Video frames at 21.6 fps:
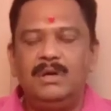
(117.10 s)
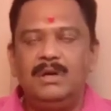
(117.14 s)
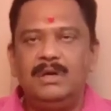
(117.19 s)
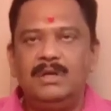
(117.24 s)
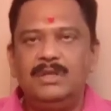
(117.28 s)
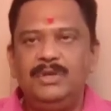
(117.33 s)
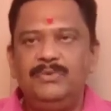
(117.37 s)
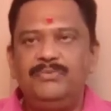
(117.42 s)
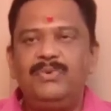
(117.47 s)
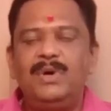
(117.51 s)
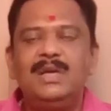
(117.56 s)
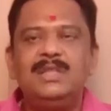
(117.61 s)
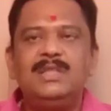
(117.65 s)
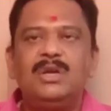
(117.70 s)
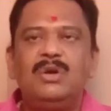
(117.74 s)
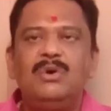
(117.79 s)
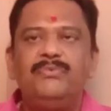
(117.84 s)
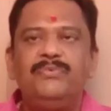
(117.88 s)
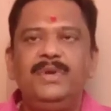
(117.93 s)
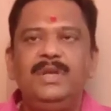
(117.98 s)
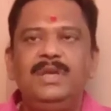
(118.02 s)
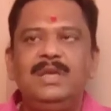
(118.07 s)
the father
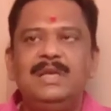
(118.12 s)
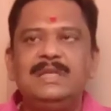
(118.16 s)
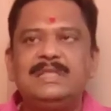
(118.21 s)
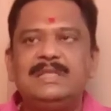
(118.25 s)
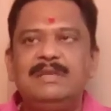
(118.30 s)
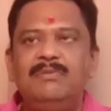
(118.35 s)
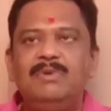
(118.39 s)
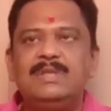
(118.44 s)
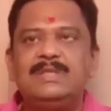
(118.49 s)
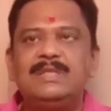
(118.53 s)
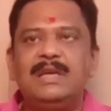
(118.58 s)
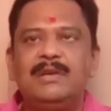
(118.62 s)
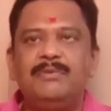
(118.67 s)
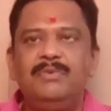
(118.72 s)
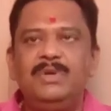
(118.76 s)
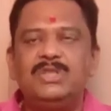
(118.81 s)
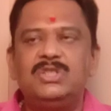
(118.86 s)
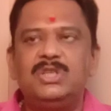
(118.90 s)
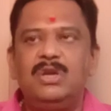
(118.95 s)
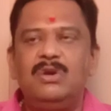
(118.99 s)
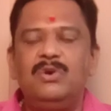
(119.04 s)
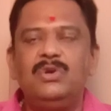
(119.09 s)
of Indian civil
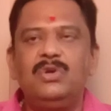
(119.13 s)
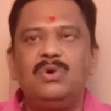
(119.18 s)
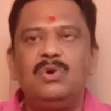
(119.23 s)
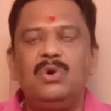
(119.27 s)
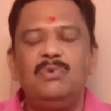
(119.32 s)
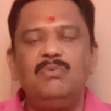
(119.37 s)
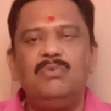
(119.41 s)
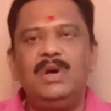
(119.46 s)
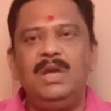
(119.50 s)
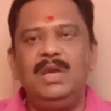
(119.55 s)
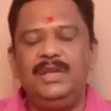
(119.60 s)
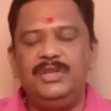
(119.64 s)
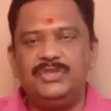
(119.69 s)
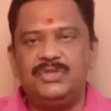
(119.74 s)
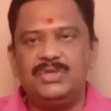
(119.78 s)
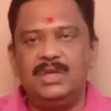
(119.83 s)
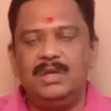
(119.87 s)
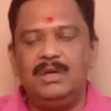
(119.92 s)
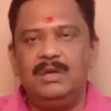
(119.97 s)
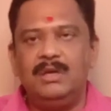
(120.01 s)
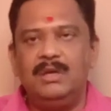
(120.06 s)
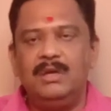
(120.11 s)
service, Lord Cornwallis,
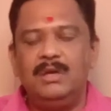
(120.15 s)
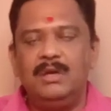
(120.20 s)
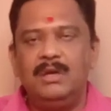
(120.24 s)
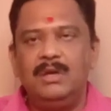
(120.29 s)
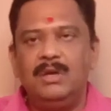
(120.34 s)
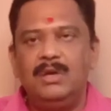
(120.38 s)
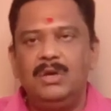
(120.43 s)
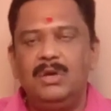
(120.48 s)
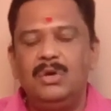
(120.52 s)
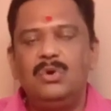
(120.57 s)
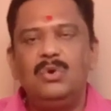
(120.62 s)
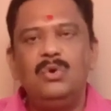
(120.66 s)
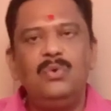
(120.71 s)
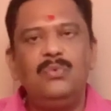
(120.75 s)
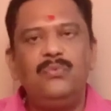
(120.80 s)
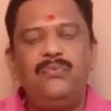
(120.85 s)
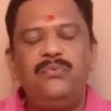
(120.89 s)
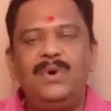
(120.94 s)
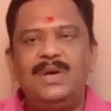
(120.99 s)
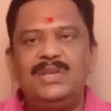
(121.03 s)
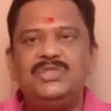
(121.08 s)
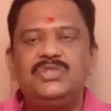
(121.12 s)
who
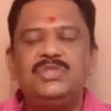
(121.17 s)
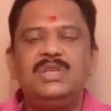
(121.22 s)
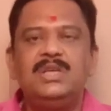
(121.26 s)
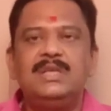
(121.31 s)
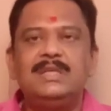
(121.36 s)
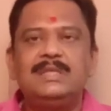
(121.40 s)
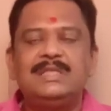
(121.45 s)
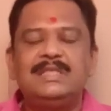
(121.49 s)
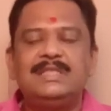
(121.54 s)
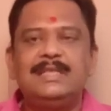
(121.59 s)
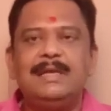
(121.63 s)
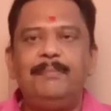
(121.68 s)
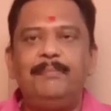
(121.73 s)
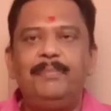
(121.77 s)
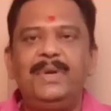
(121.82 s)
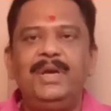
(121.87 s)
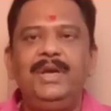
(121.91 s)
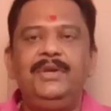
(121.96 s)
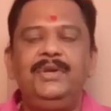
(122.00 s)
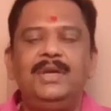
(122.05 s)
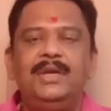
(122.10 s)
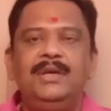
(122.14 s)
first
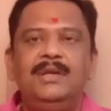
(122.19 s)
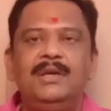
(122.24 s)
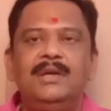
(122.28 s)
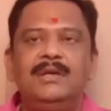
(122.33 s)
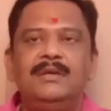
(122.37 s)
separated